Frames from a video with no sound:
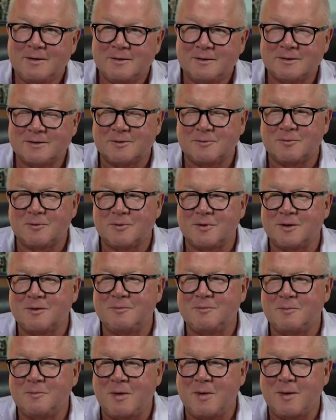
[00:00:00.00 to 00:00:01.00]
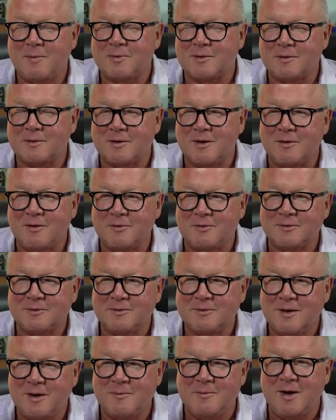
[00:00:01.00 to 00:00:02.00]
It's a really popular author.
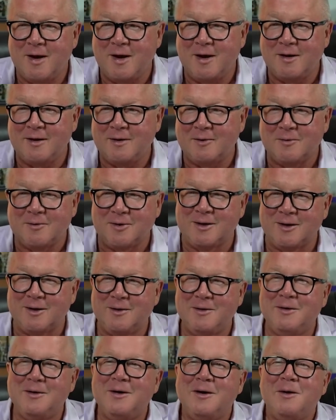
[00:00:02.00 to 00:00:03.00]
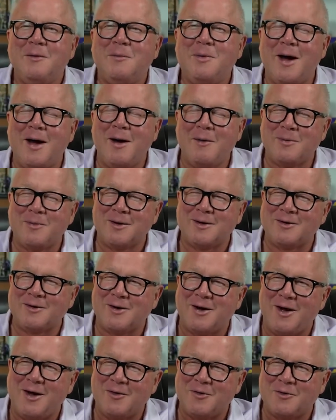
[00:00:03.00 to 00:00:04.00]
I'm not a really popular
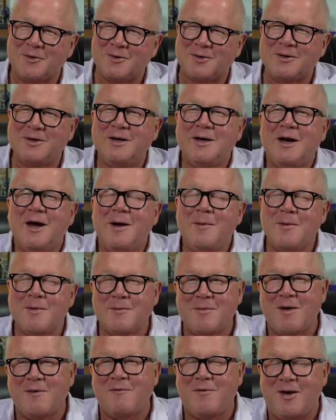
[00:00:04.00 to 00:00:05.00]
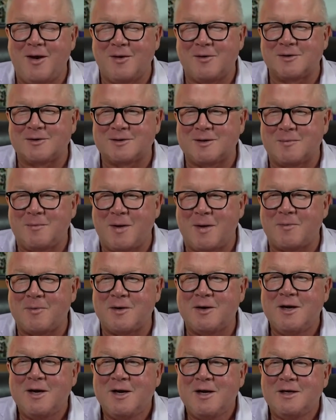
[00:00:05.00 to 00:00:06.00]
author. Among my followers, I'm popular.
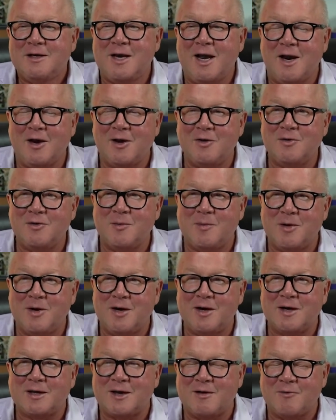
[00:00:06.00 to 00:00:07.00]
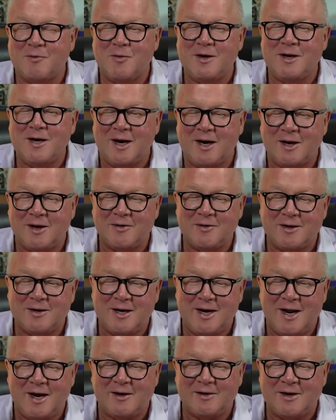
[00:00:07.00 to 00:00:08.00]
Download the book. Everyone download it
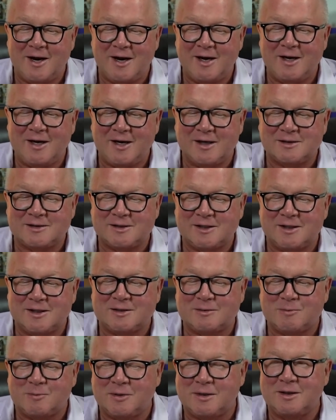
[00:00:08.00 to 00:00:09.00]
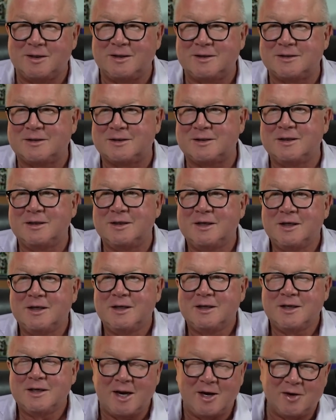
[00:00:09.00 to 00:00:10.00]
now. 99 cents, please.
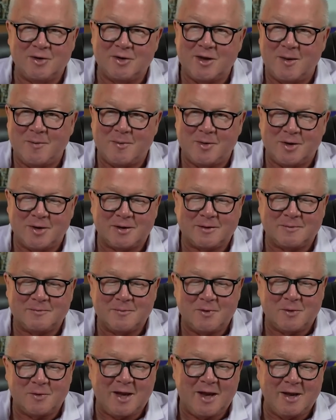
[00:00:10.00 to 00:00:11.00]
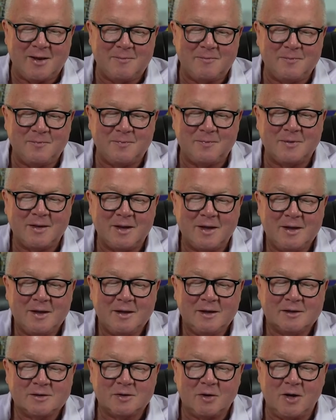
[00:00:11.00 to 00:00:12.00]
Download that book. Okay.
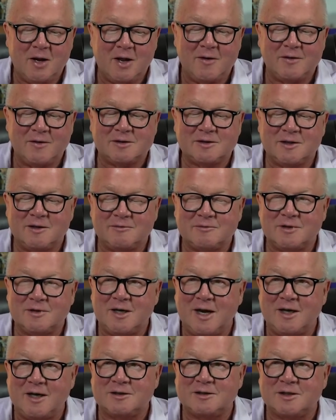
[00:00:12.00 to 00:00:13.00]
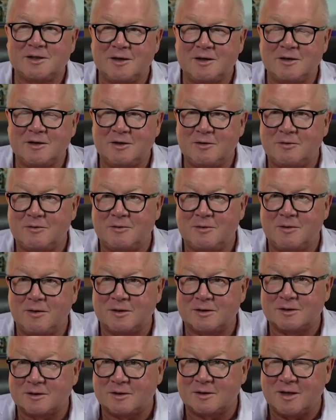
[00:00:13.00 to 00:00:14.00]
So a lot of this stuff tonight's
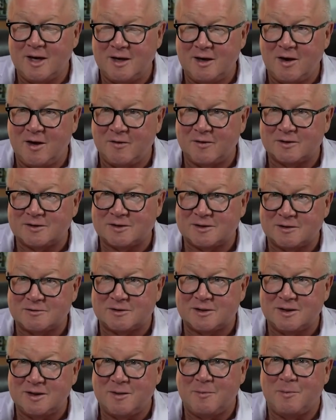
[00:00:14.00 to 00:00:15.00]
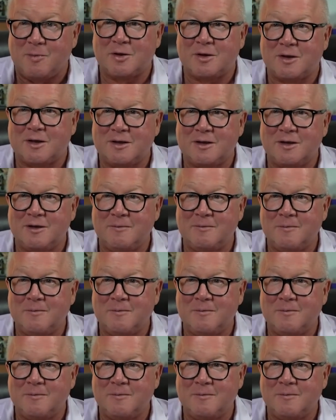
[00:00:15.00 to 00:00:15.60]
it's kind of all the stuff's in the book, isn't it?